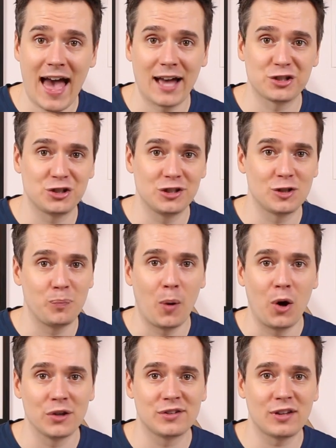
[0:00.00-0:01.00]
action
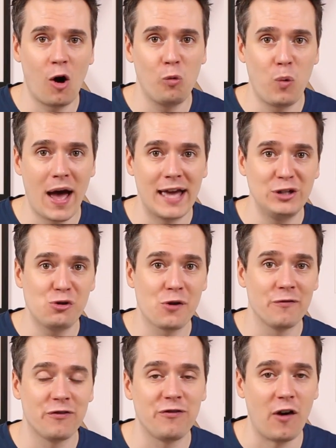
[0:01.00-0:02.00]
spots are where you
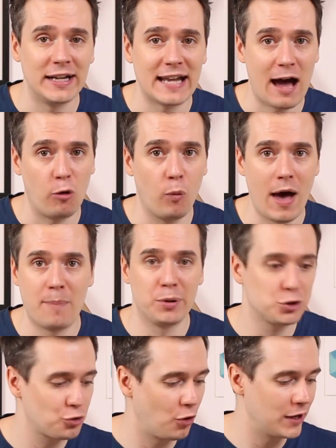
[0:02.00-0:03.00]
can find out where
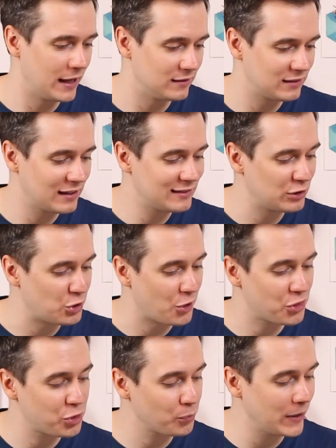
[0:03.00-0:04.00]
Patron is. So there are
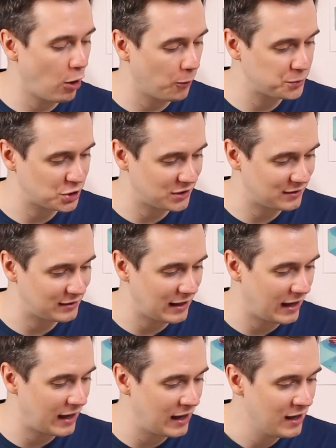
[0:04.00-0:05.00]
3 options
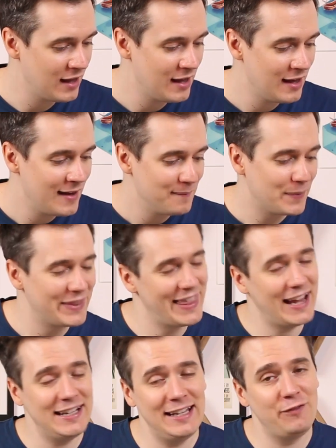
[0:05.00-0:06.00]
here, but
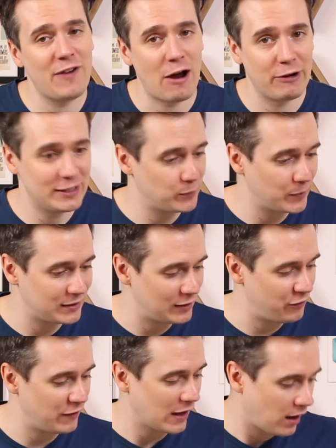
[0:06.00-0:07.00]
they need very
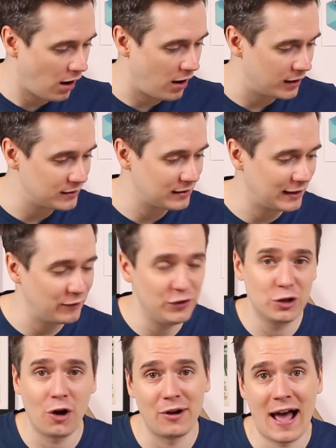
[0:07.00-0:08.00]
specific cards. And if
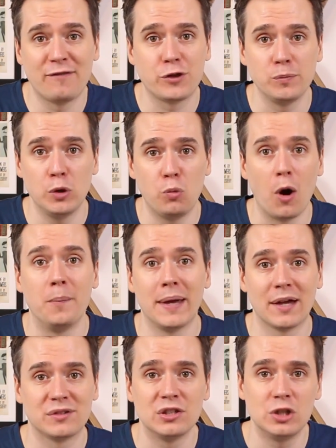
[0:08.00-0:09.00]
you don't have them, you won't be
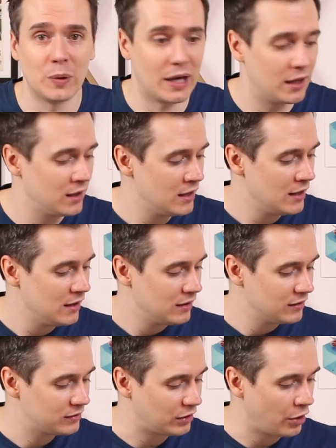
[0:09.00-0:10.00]
able to do it.
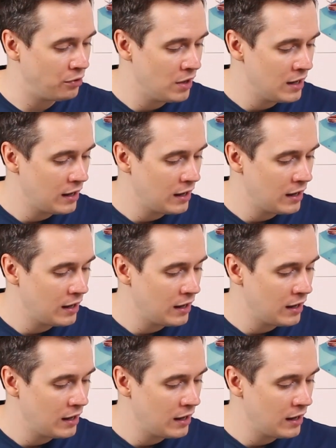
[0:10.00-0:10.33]
So